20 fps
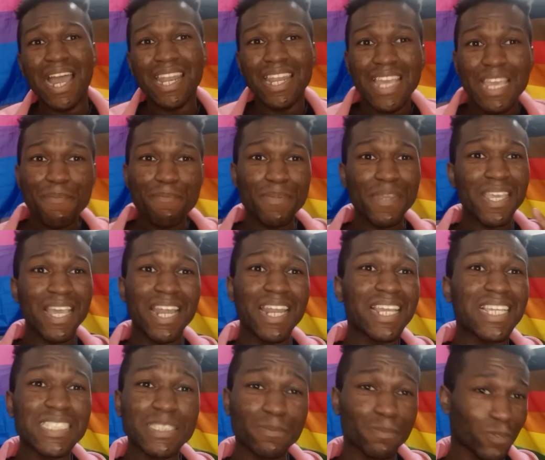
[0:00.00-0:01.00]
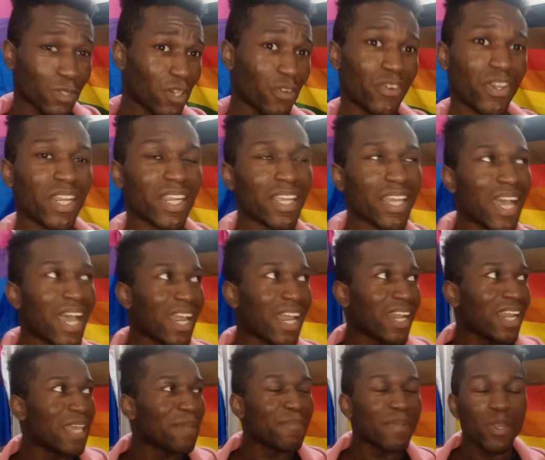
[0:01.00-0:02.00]
I like exploring. I
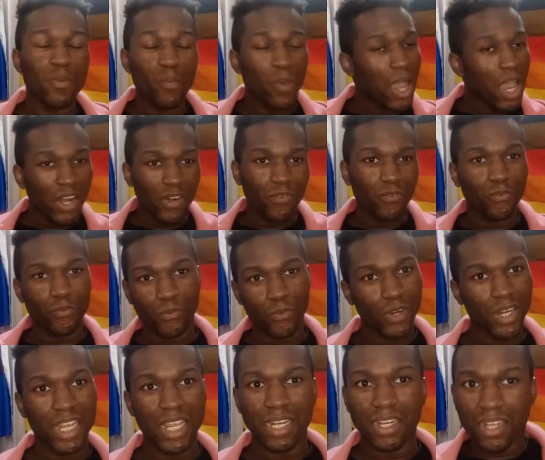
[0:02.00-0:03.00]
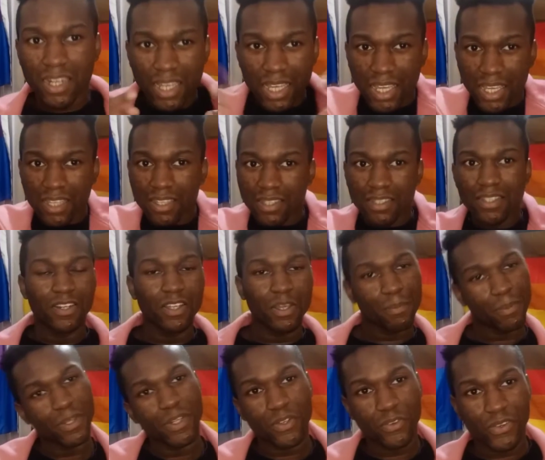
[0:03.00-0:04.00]
like being wild and free and, like,
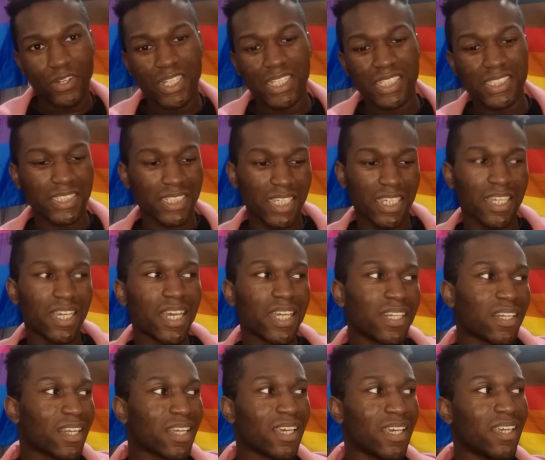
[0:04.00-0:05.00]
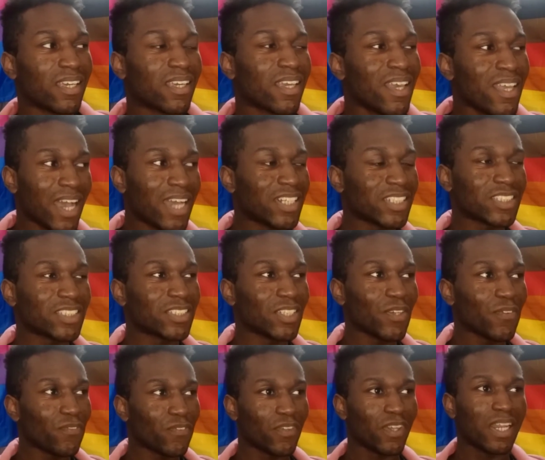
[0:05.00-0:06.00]
looping crazy, and, like, I just
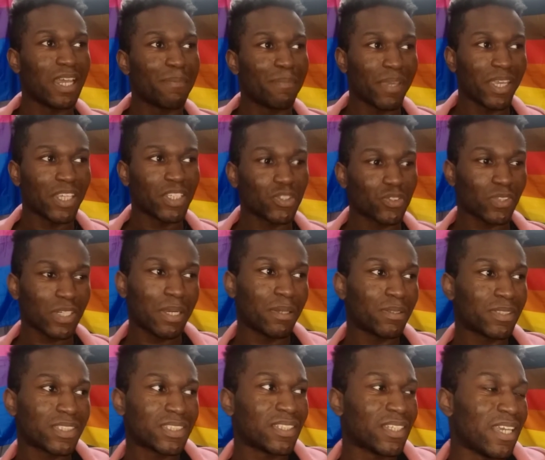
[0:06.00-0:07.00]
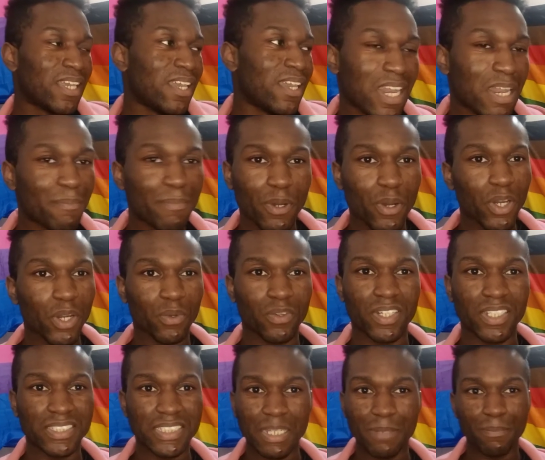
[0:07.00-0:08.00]
don't feel like being trapped in a building with
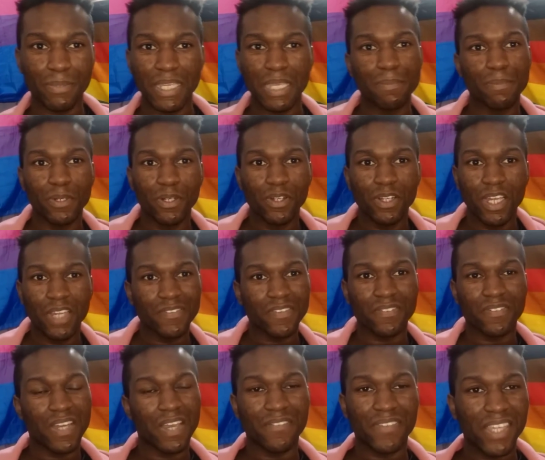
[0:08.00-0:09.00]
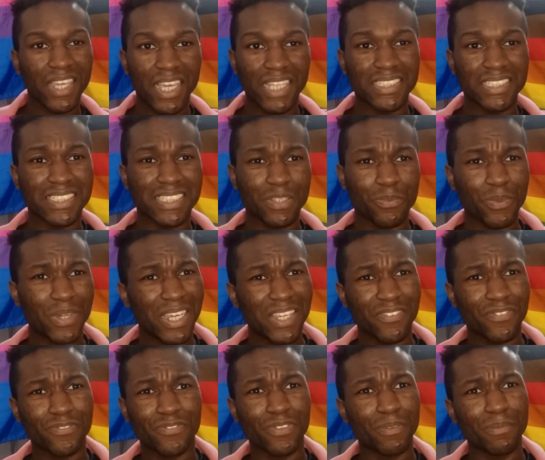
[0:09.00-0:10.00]
the same people over 5 years is the way
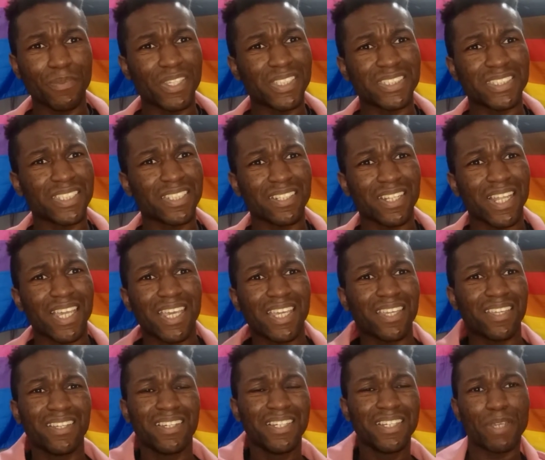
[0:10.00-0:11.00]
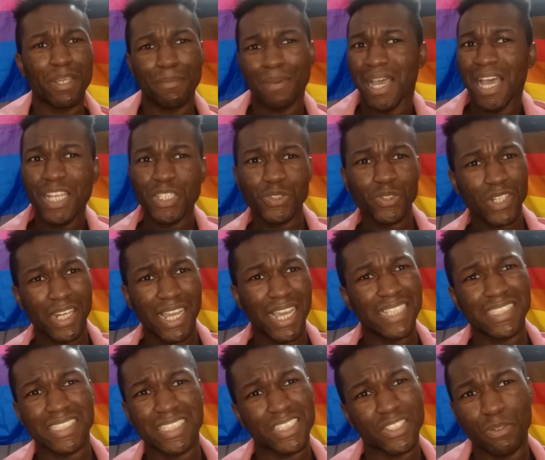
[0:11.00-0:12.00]
for me to, like, become
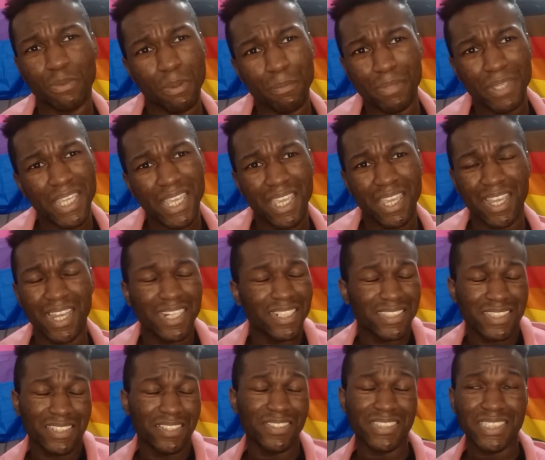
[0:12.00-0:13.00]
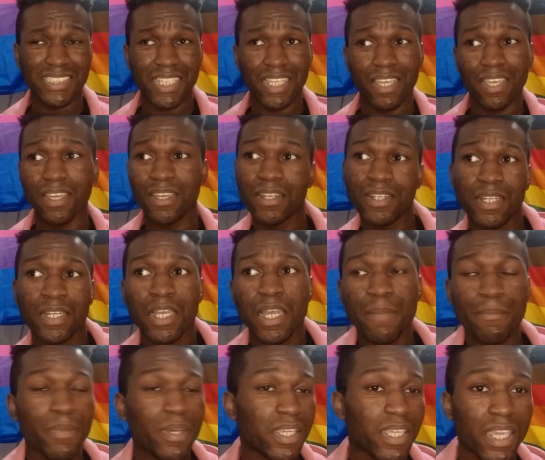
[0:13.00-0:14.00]
actualized as a human being. I just don't see it.
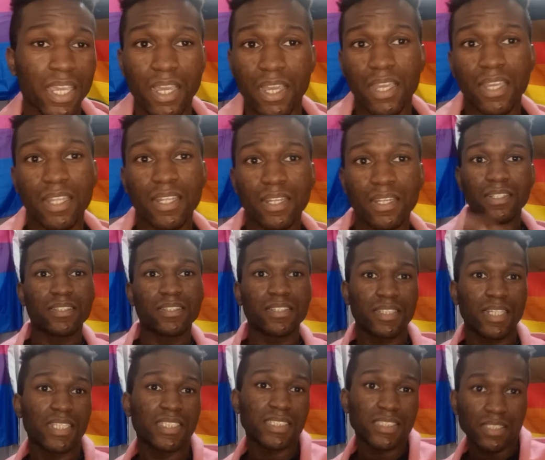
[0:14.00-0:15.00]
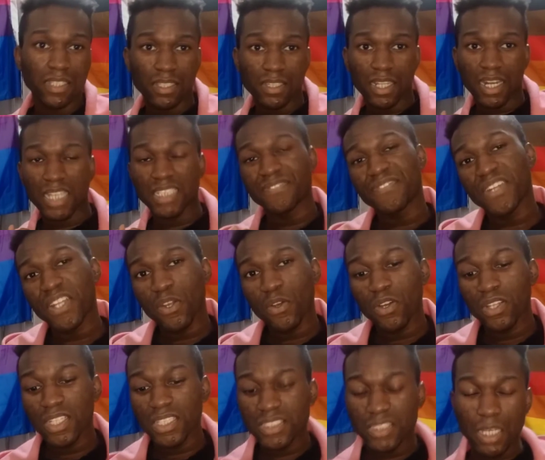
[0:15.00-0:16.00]
But yeah, this is not the last video
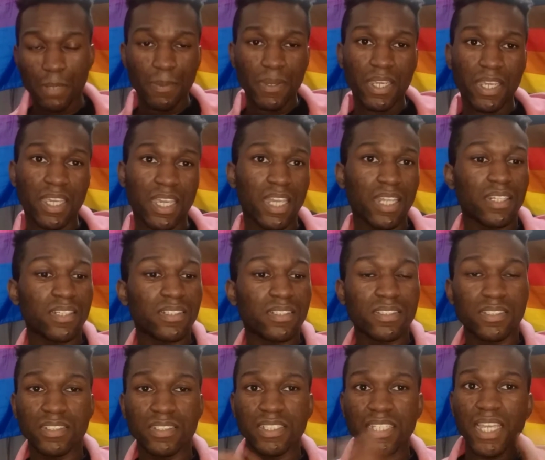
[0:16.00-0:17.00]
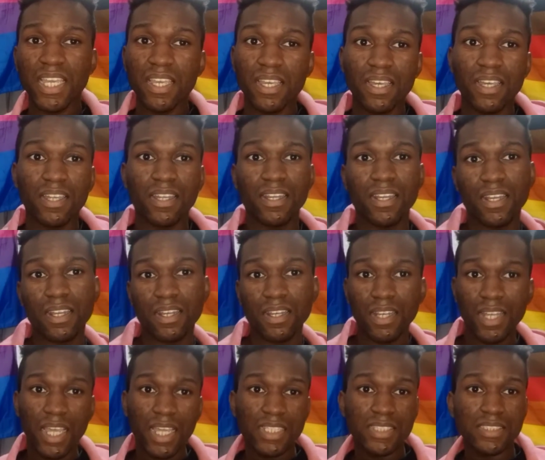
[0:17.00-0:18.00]
on this topic, and yeah,
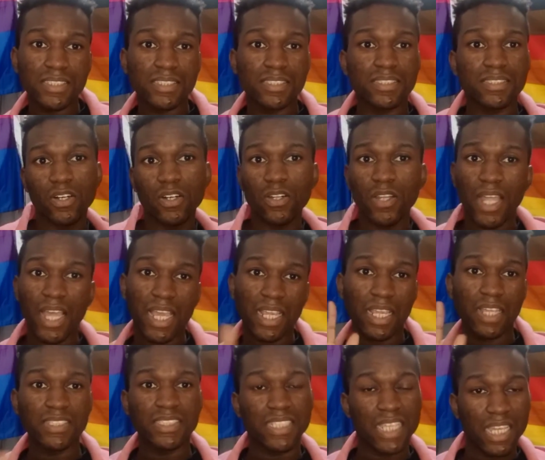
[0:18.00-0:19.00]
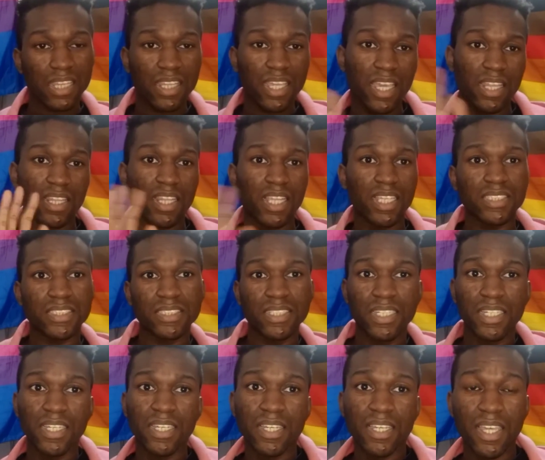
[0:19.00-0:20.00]
let's all hang out together in this
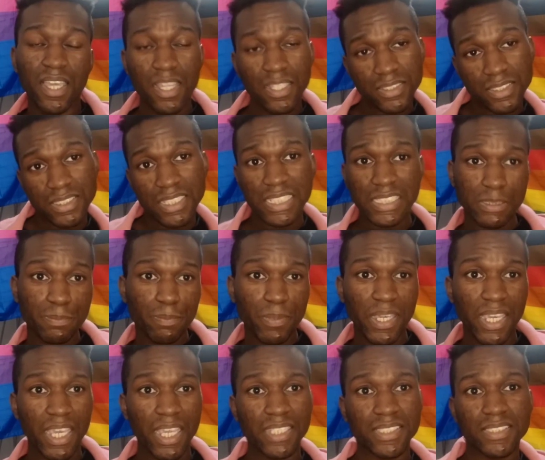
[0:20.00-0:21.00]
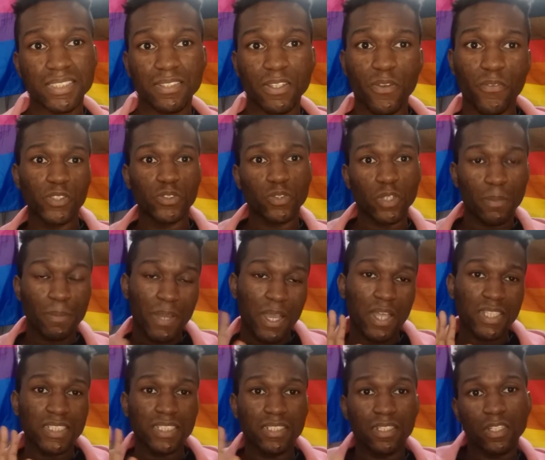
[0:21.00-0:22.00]
internet space,
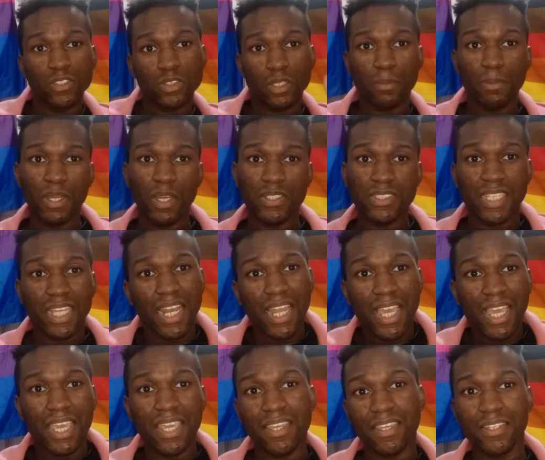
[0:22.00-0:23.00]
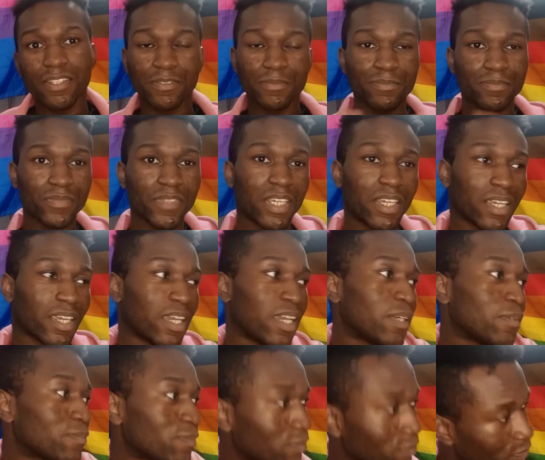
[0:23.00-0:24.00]
dropouts and non-dropouts alike.
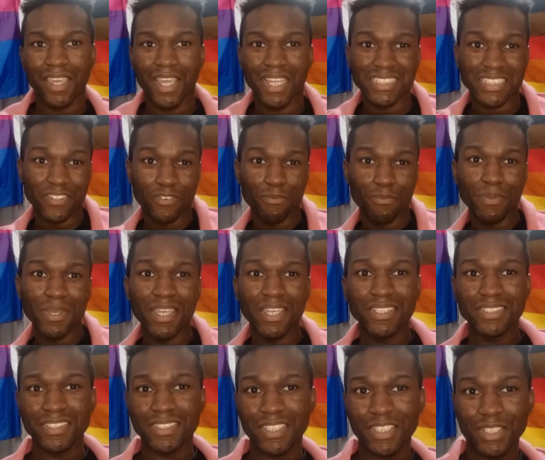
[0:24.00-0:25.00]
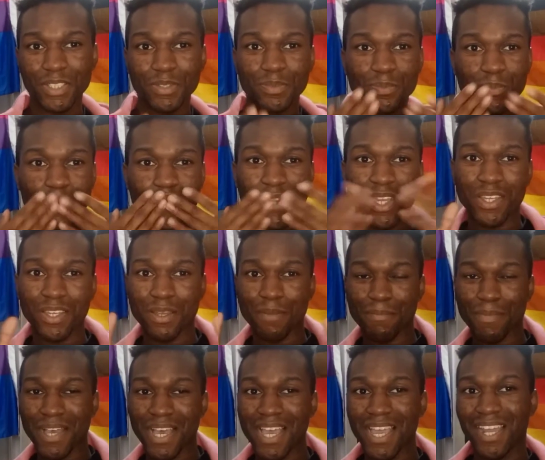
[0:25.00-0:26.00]
Okay, kiss it for me, so
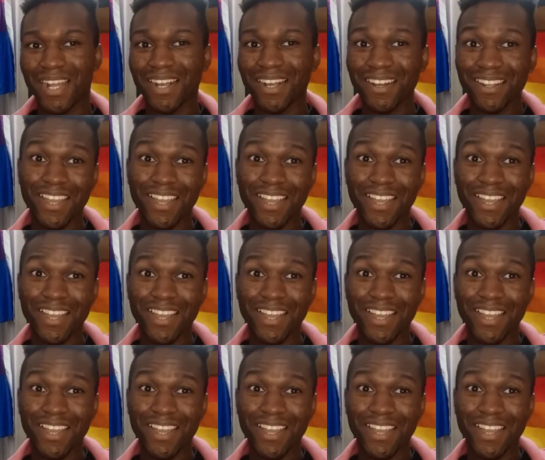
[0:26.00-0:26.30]
bye.